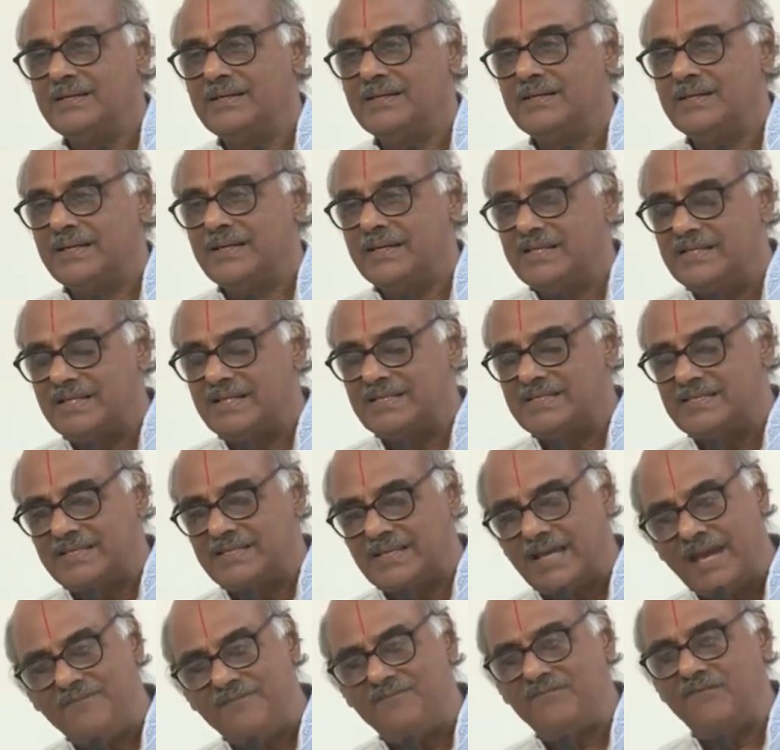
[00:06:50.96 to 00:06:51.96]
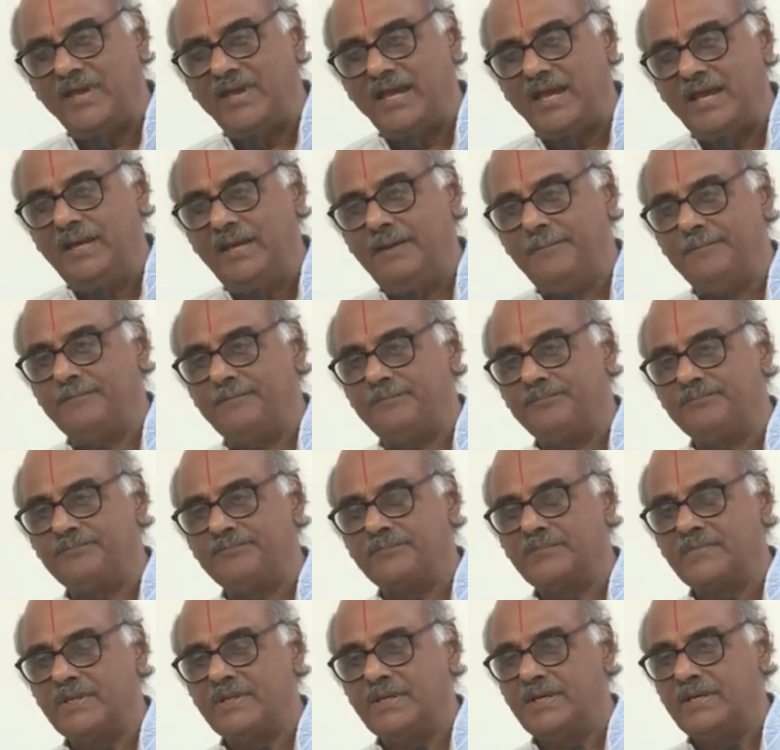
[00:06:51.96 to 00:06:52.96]
In the same way,
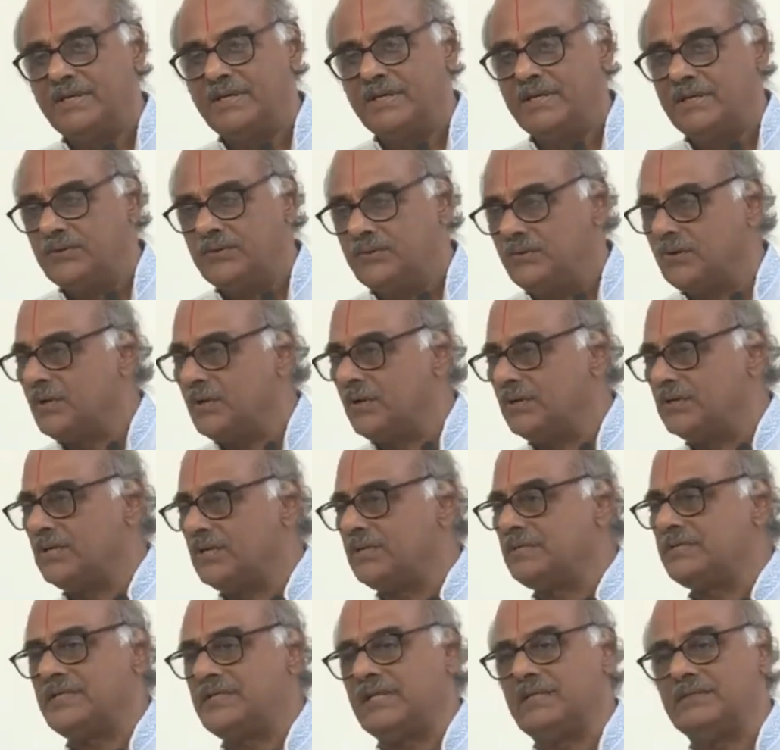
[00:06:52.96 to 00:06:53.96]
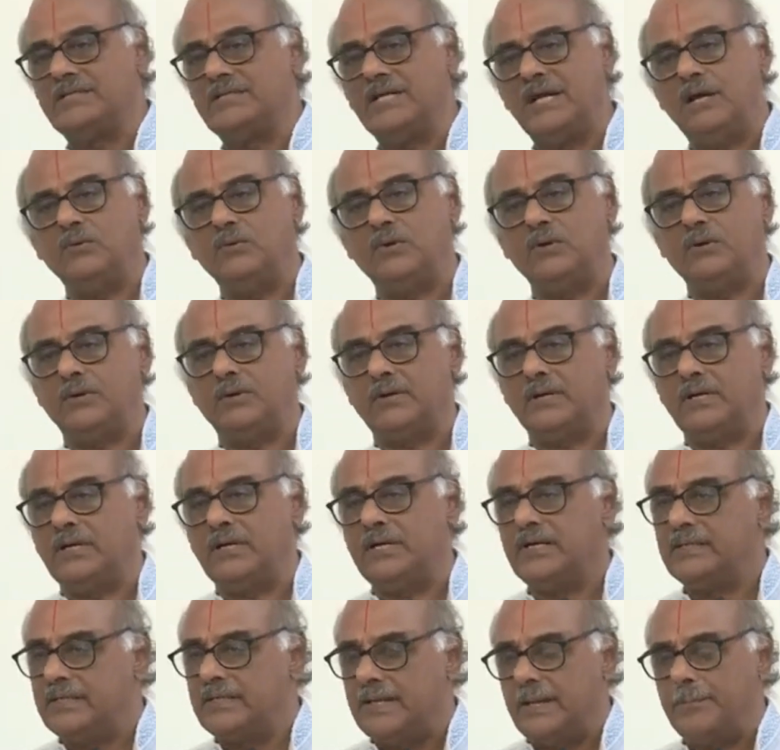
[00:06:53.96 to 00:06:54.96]
you go to Tanjavur
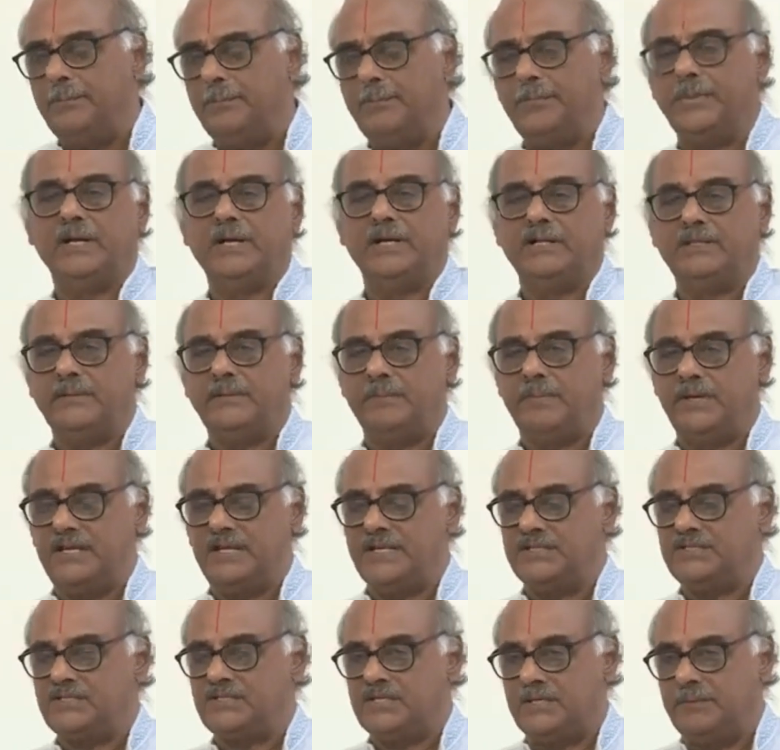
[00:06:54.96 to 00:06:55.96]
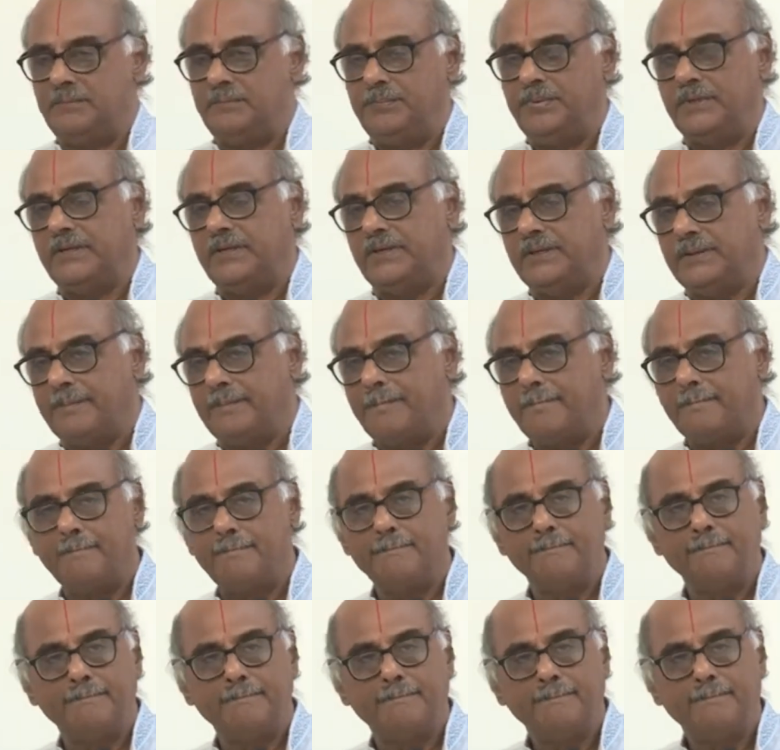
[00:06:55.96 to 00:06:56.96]
temple, the biggest temple.
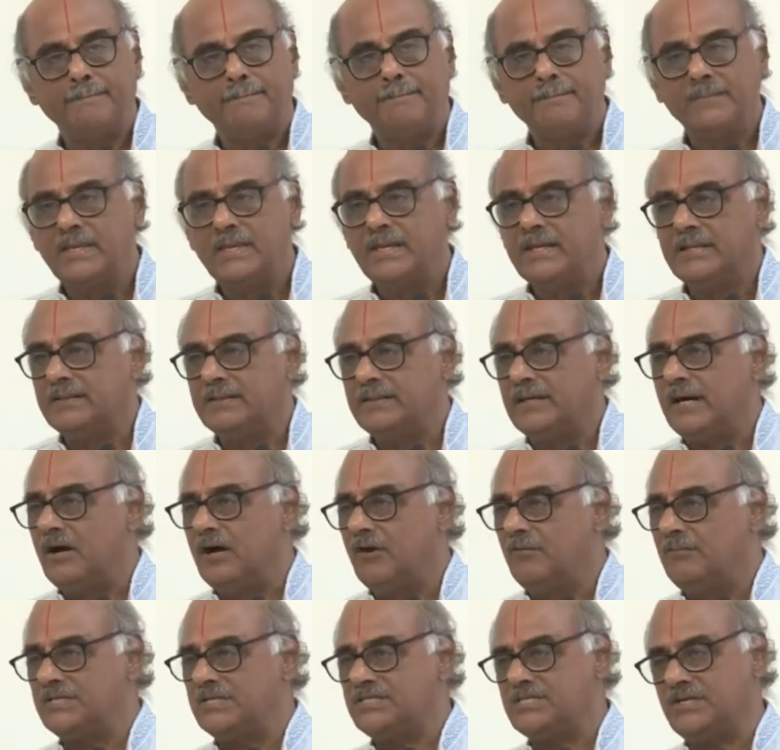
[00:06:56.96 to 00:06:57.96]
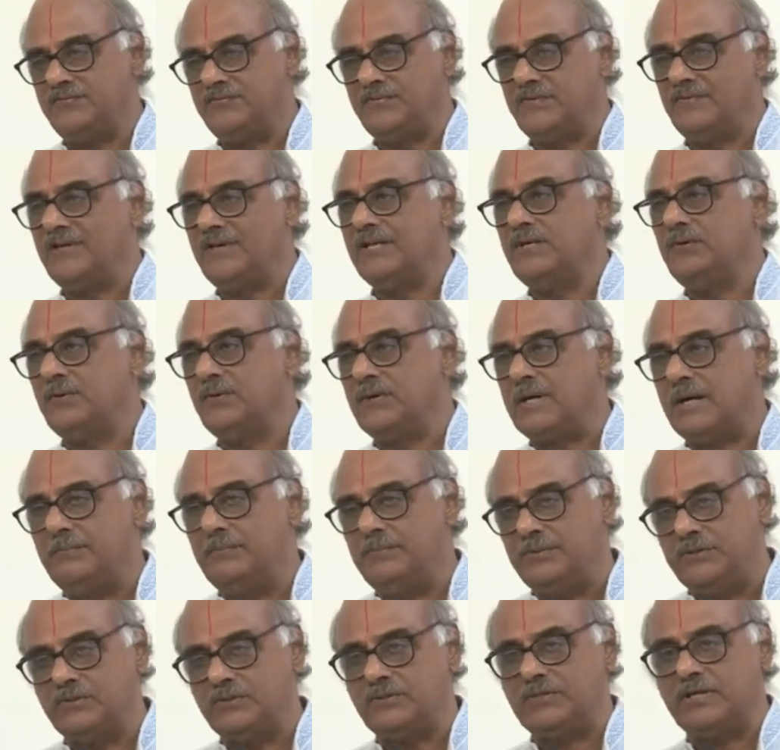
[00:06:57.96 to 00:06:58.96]
When you
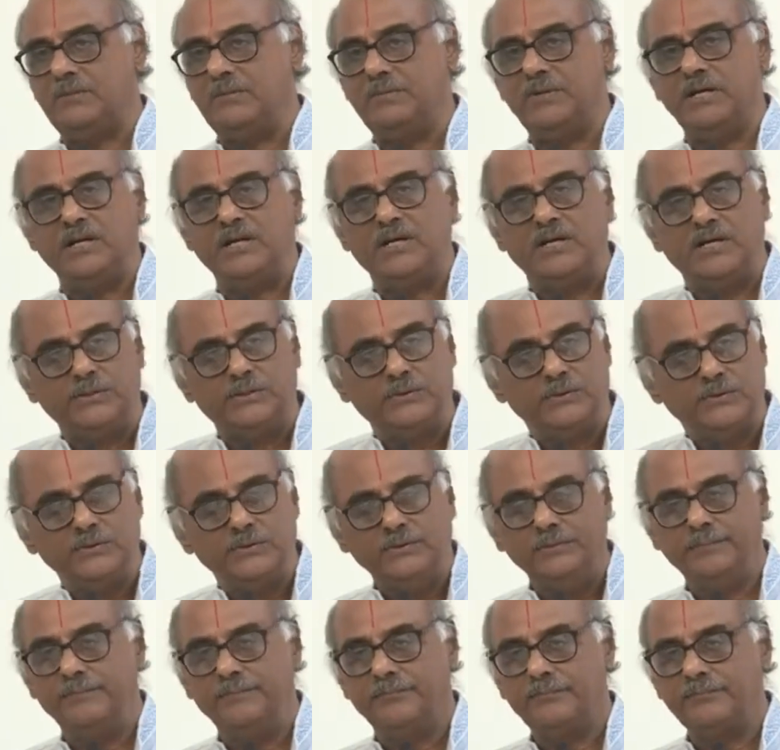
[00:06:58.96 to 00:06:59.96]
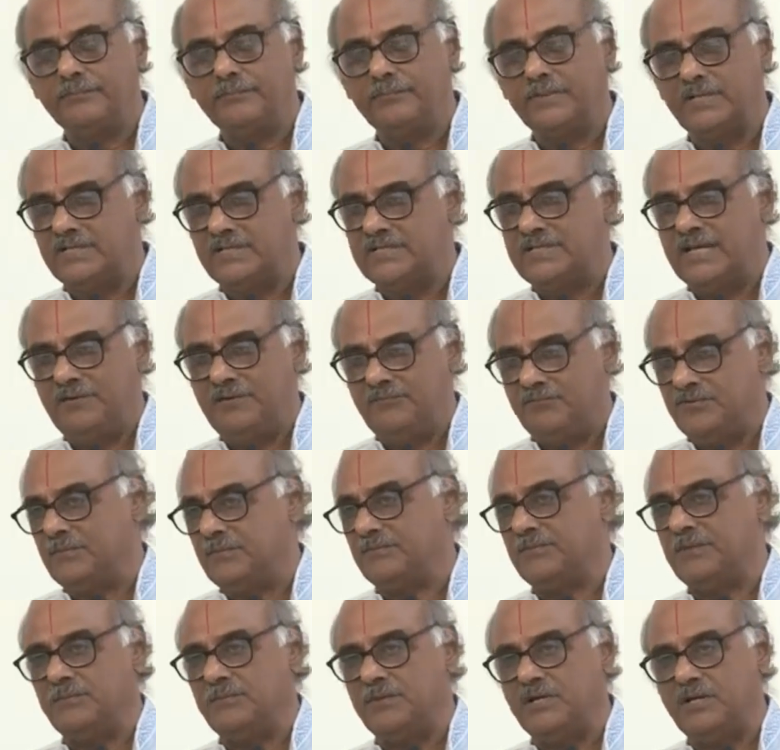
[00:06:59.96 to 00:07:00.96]
come to Tamil Nadu, because I am from
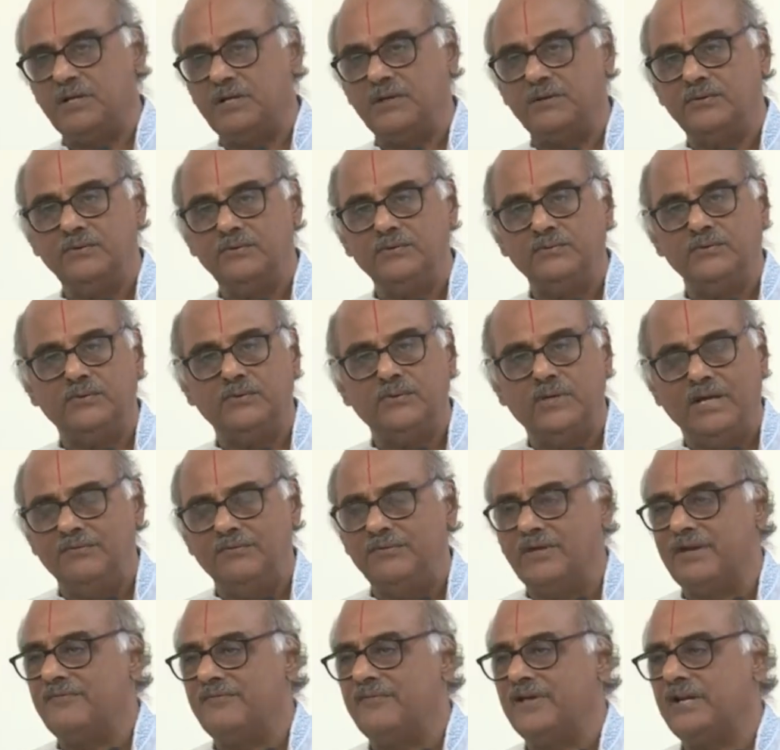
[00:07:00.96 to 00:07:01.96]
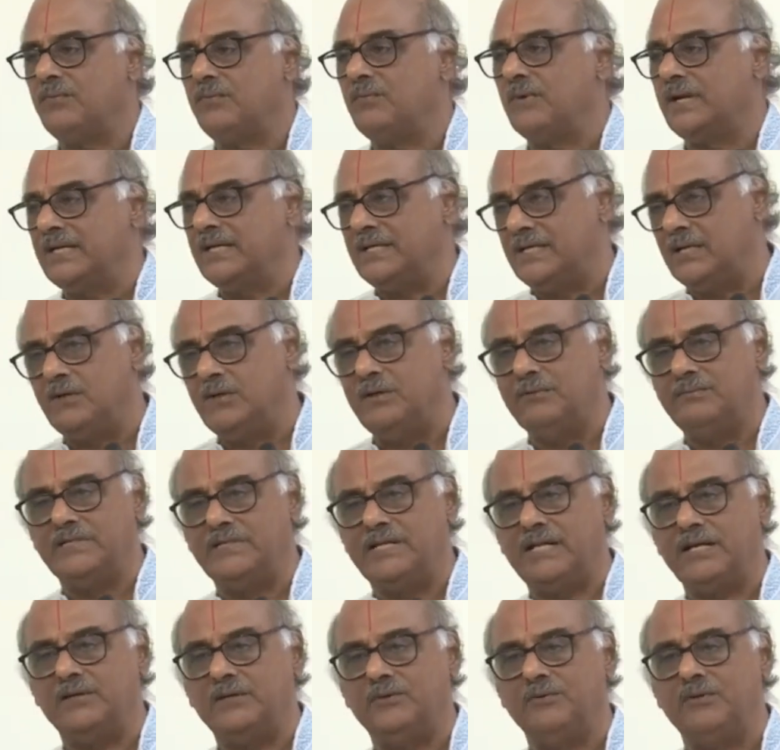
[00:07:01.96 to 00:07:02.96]
Tamil Nadu, you have every 1
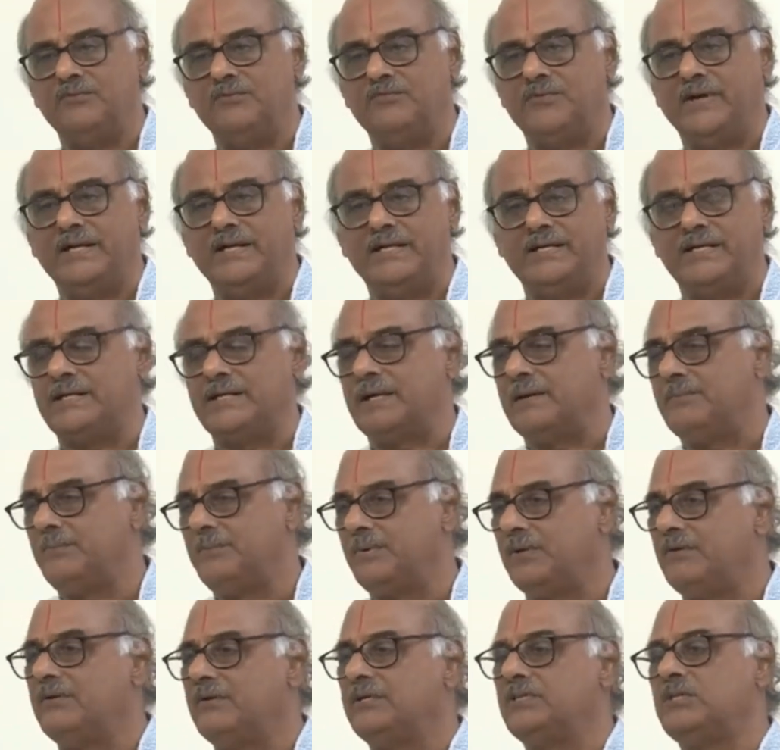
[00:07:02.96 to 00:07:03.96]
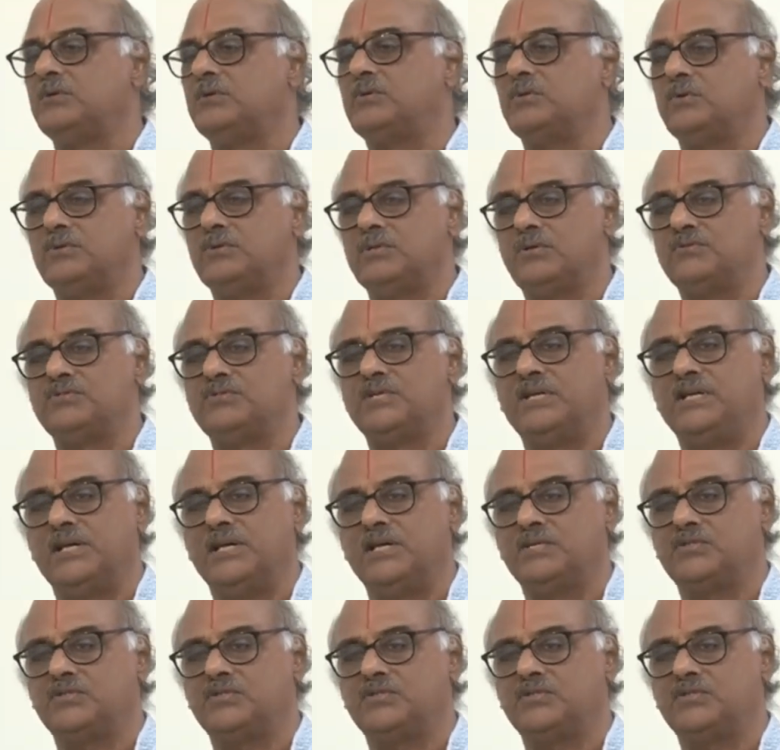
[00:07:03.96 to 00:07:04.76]
kilometer you will find a temple with 2,000 years